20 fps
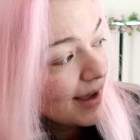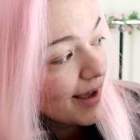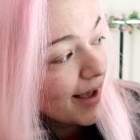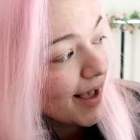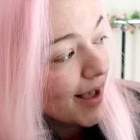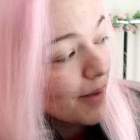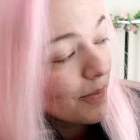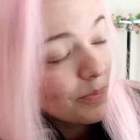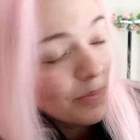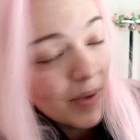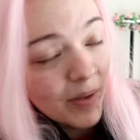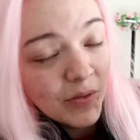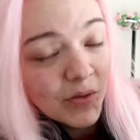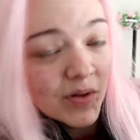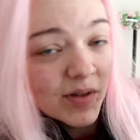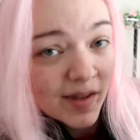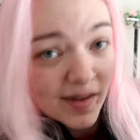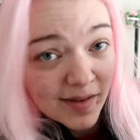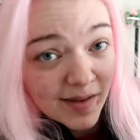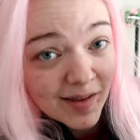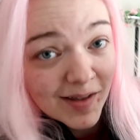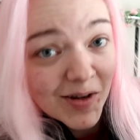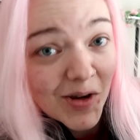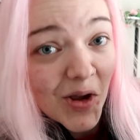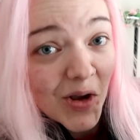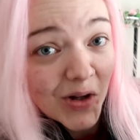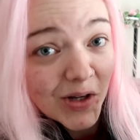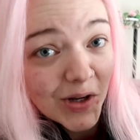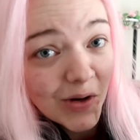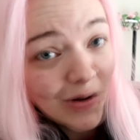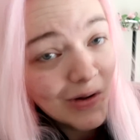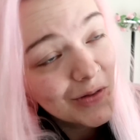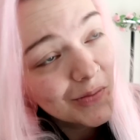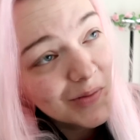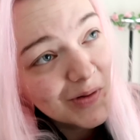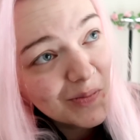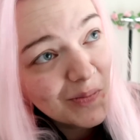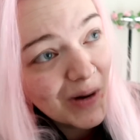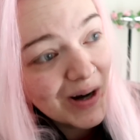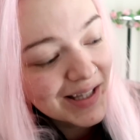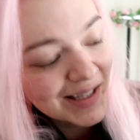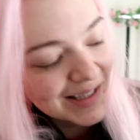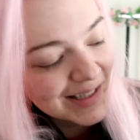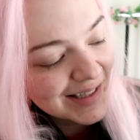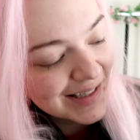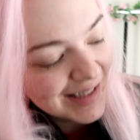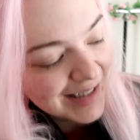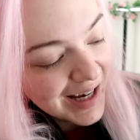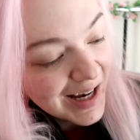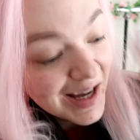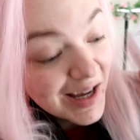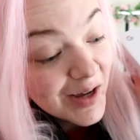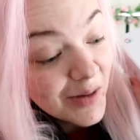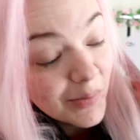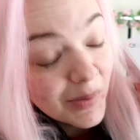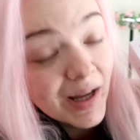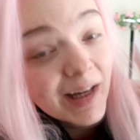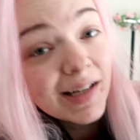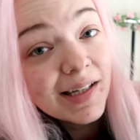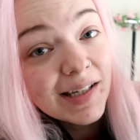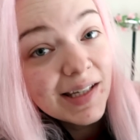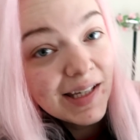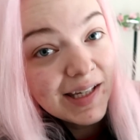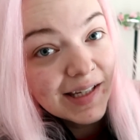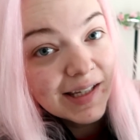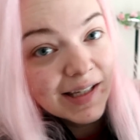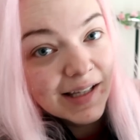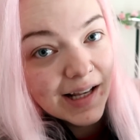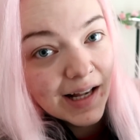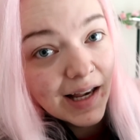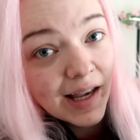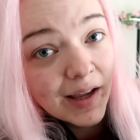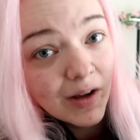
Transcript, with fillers: Matthew says it's an early Christmas present, but I needed it.